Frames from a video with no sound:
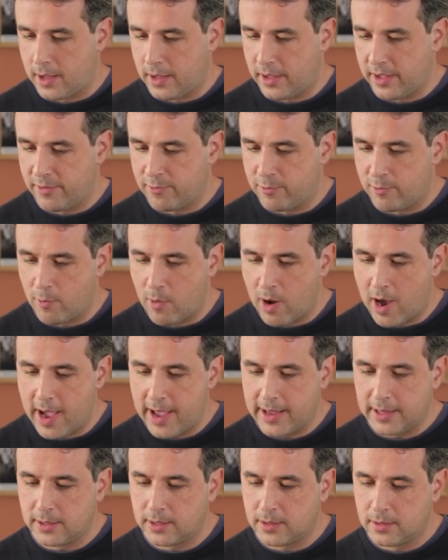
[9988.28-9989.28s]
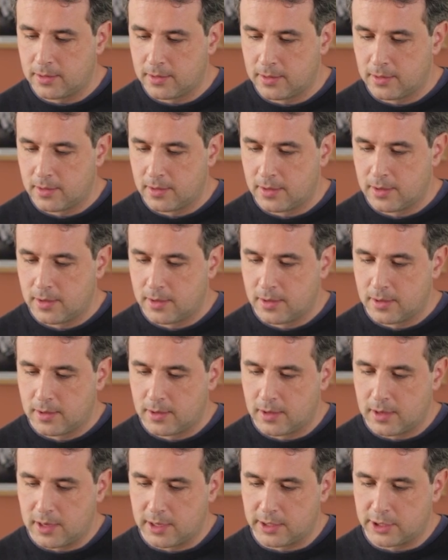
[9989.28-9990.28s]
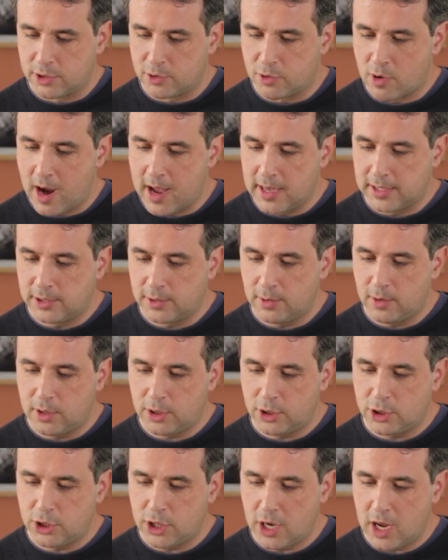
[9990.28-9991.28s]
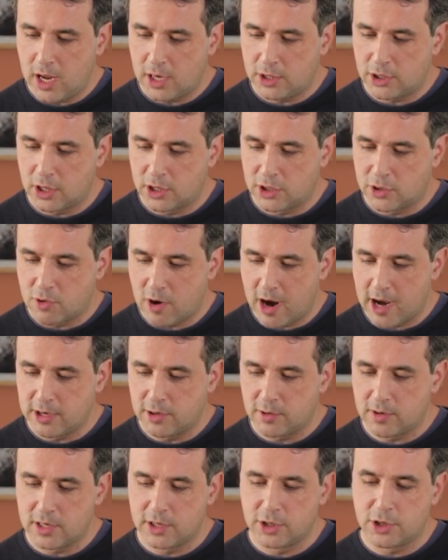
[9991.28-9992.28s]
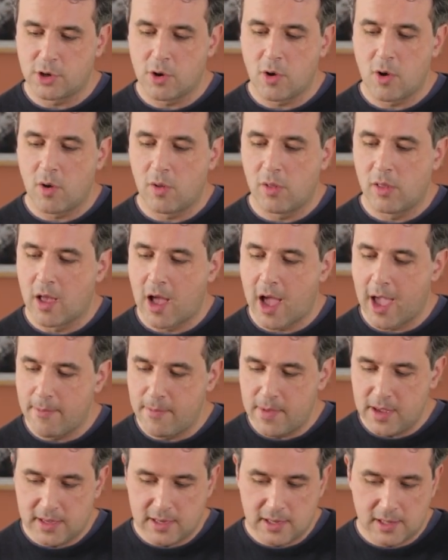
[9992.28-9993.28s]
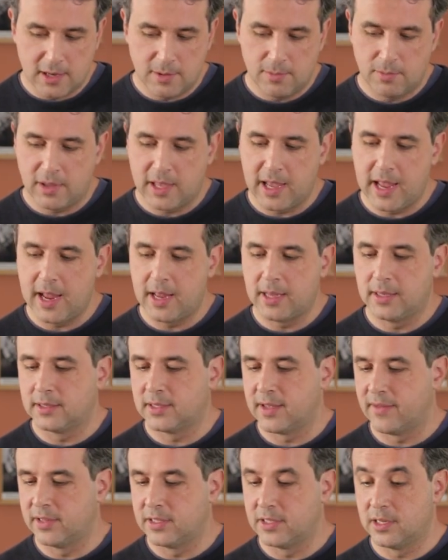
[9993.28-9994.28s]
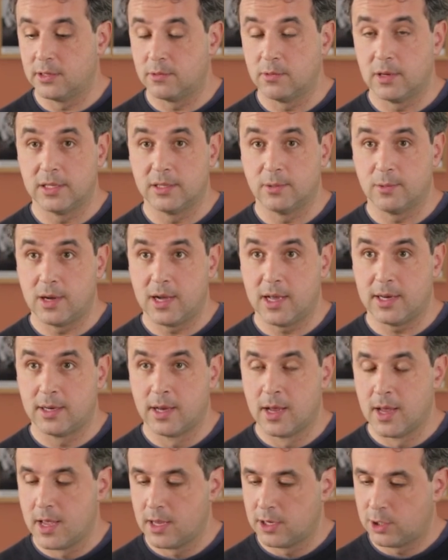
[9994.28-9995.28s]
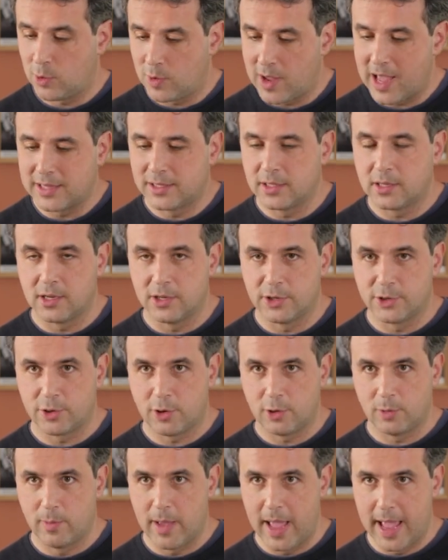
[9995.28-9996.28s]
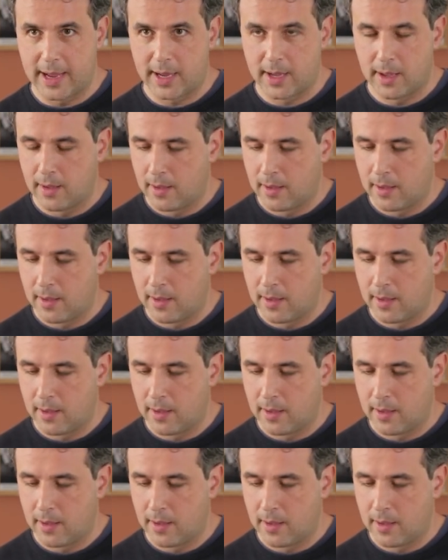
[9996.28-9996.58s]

if white tries to exchange and try to control, I immediately play 17-21 to get the control back.